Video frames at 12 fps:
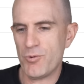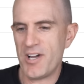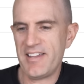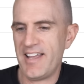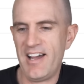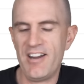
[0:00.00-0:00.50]

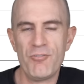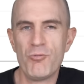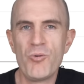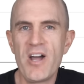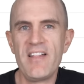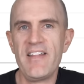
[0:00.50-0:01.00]
well out,
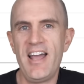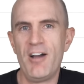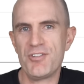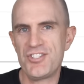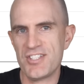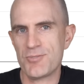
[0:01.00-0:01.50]
well
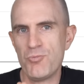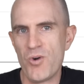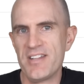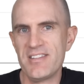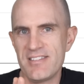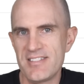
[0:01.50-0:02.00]
out with just
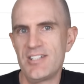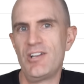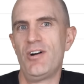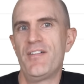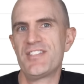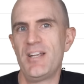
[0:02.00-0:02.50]
one
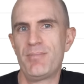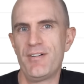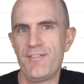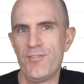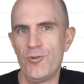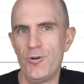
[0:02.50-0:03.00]
zero offset
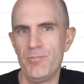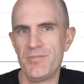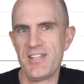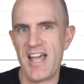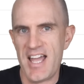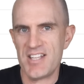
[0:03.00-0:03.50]

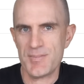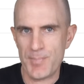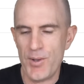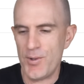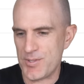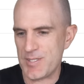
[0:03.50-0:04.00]
performed as per